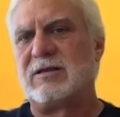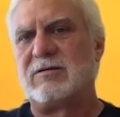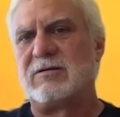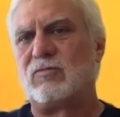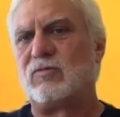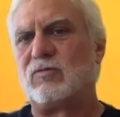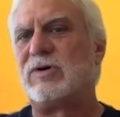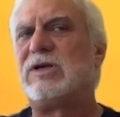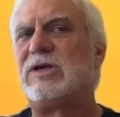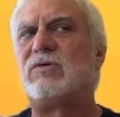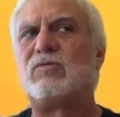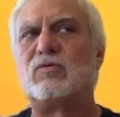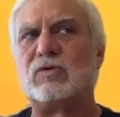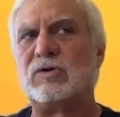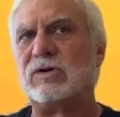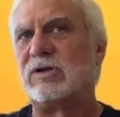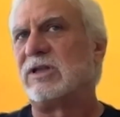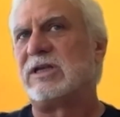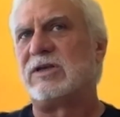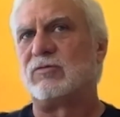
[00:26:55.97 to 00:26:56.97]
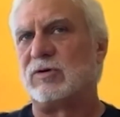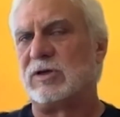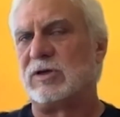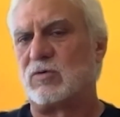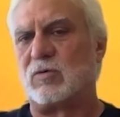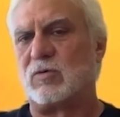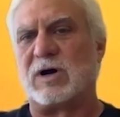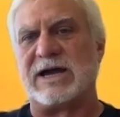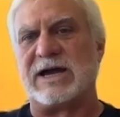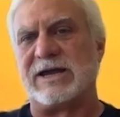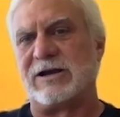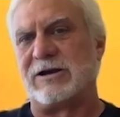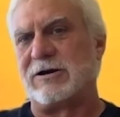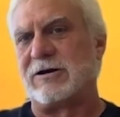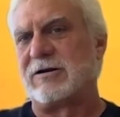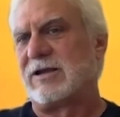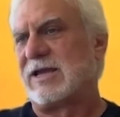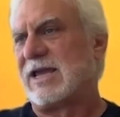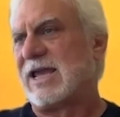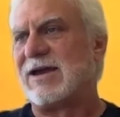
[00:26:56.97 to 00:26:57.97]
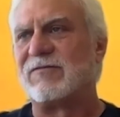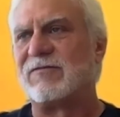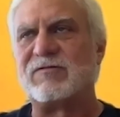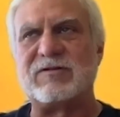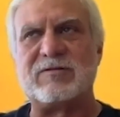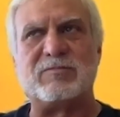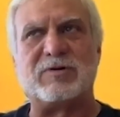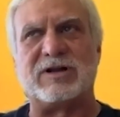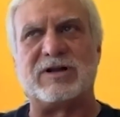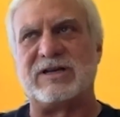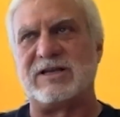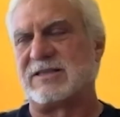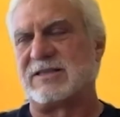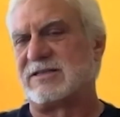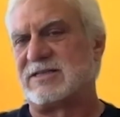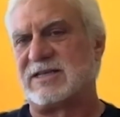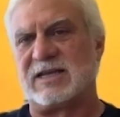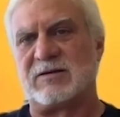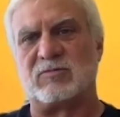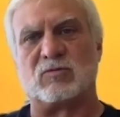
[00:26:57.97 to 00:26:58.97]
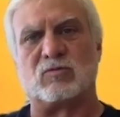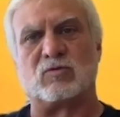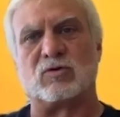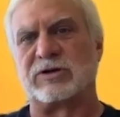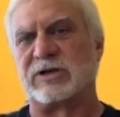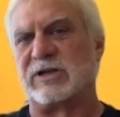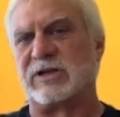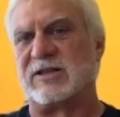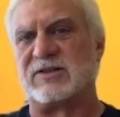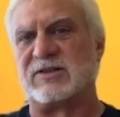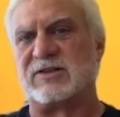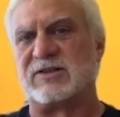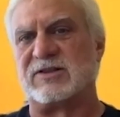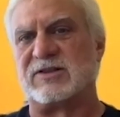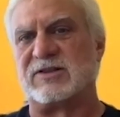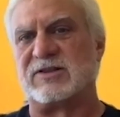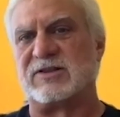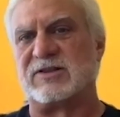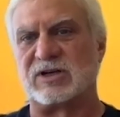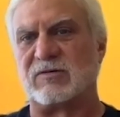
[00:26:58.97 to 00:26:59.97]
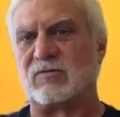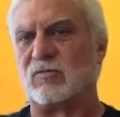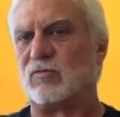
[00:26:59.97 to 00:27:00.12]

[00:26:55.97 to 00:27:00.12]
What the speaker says: we really require everybody at the table working on the solution.